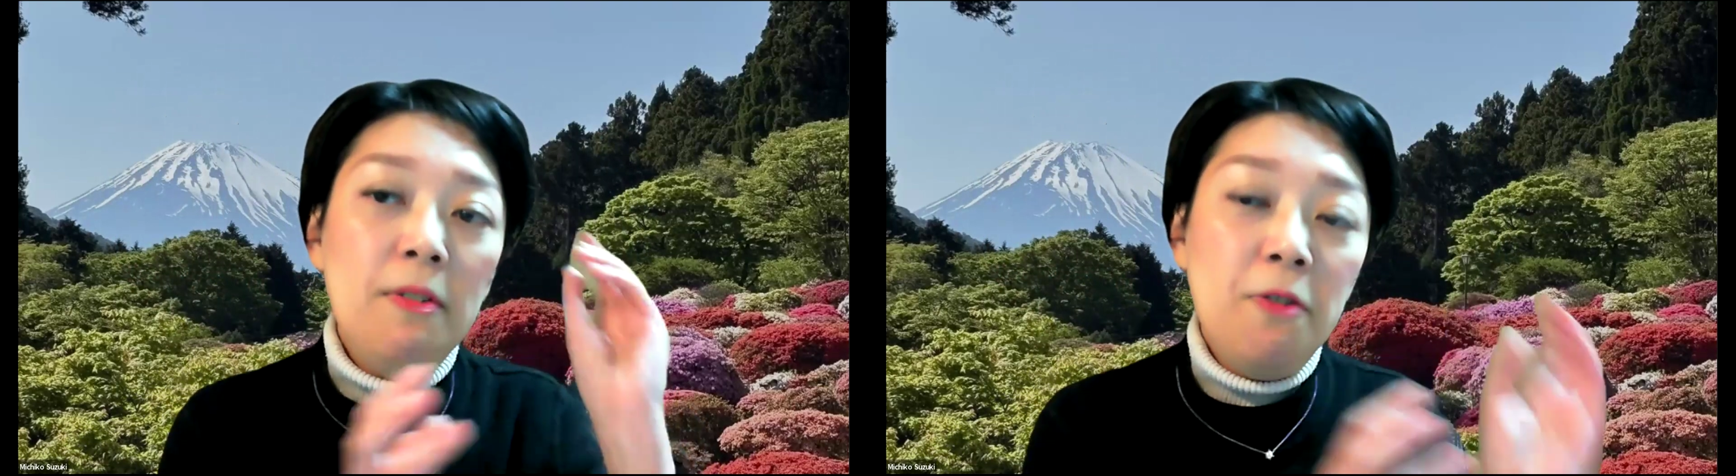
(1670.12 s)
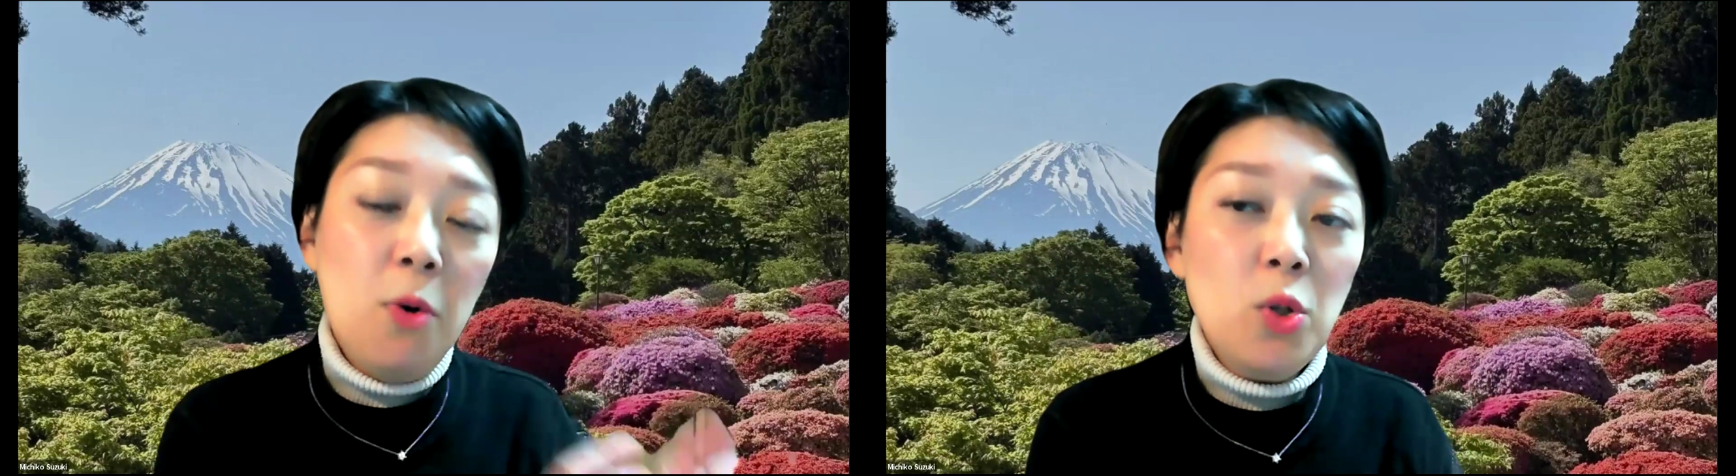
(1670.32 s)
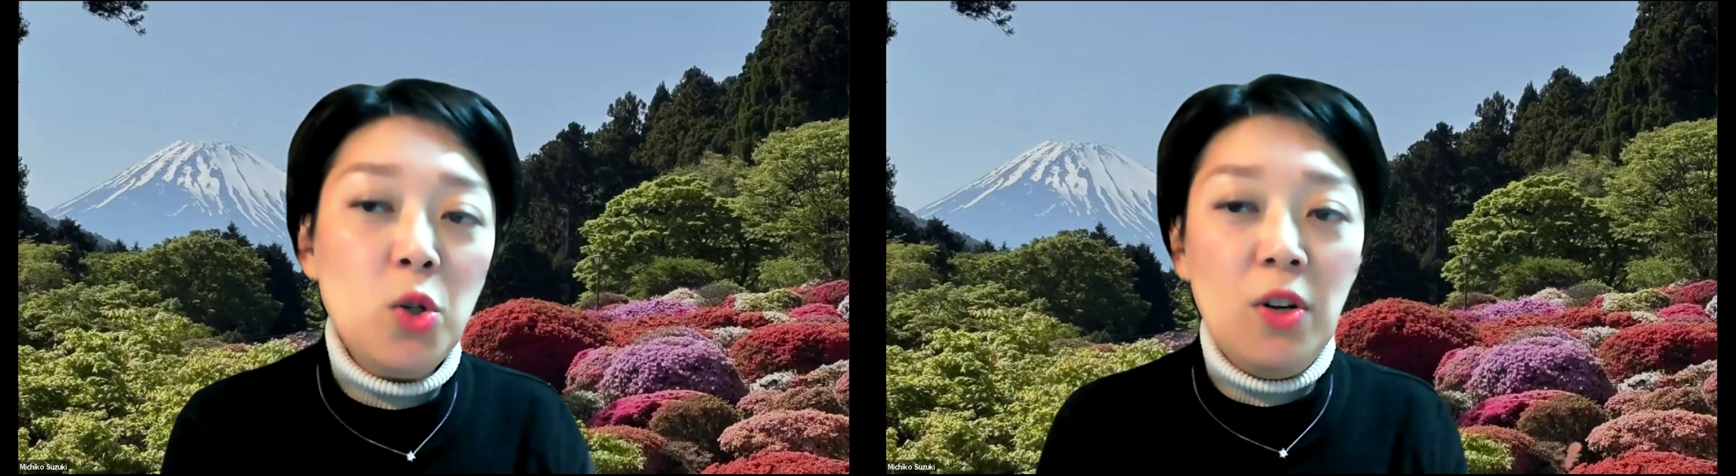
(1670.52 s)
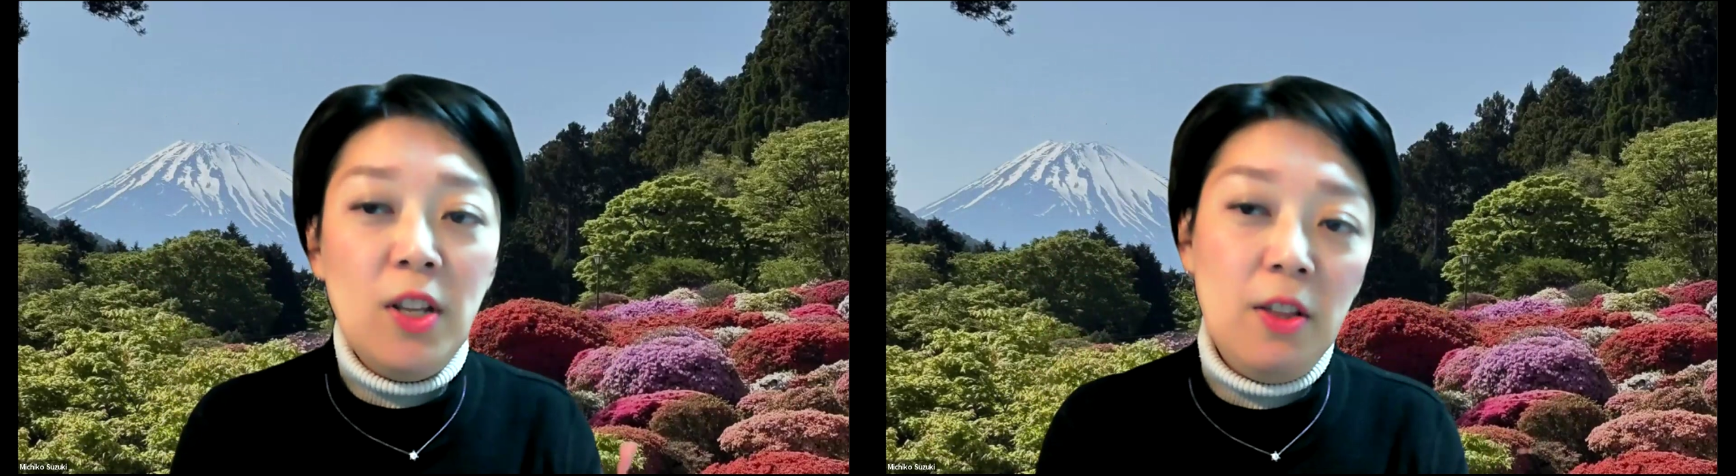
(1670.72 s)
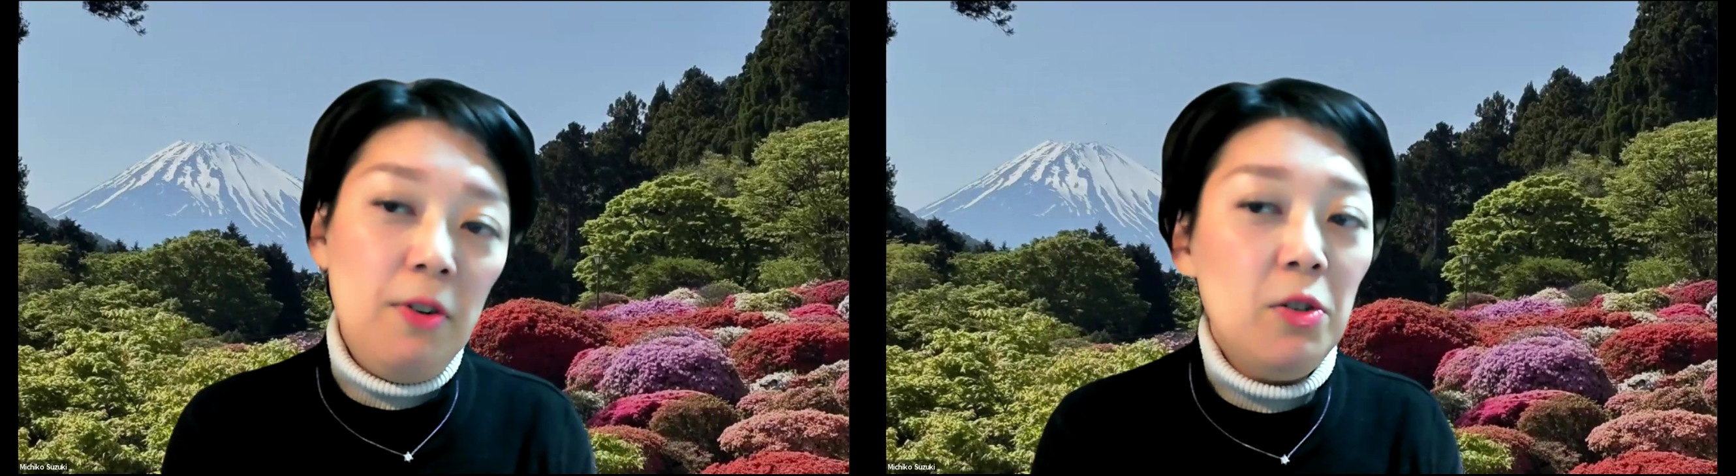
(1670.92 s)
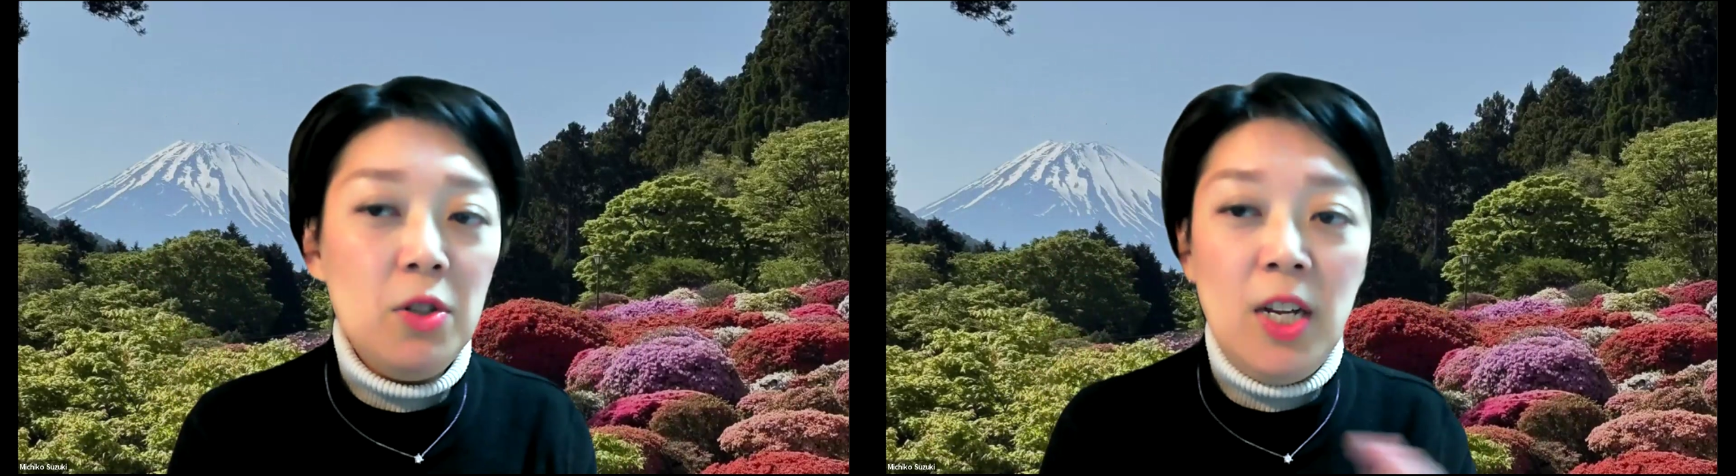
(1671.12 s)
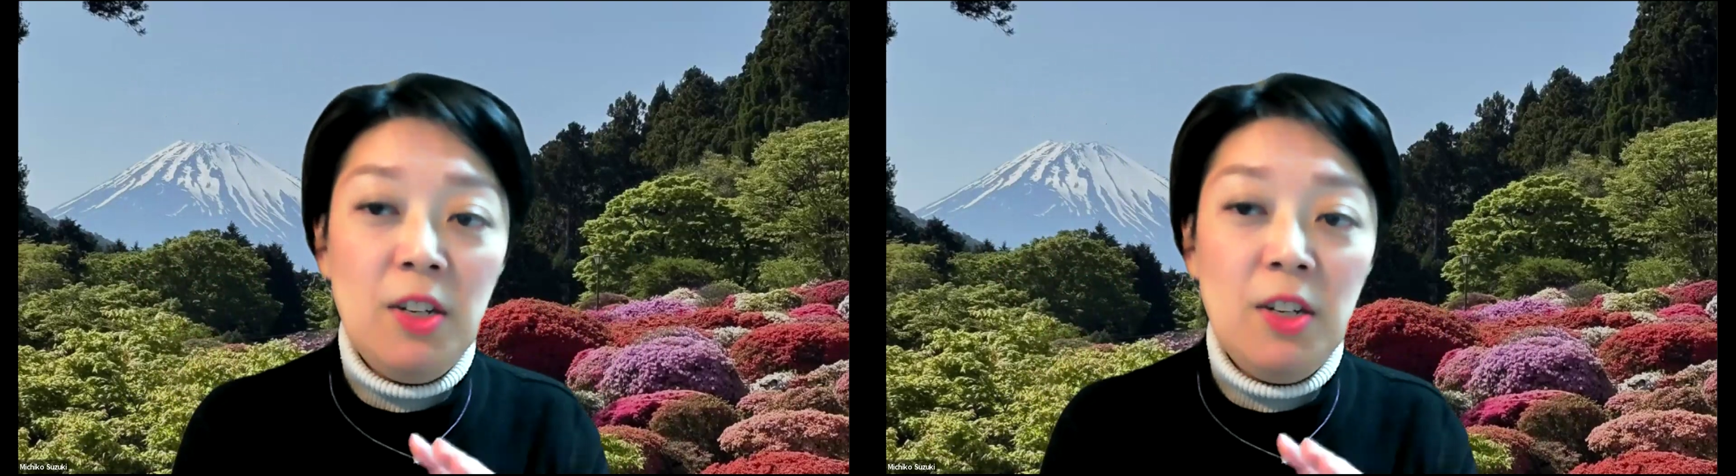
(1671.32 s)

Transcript: Before joining the Red Cross,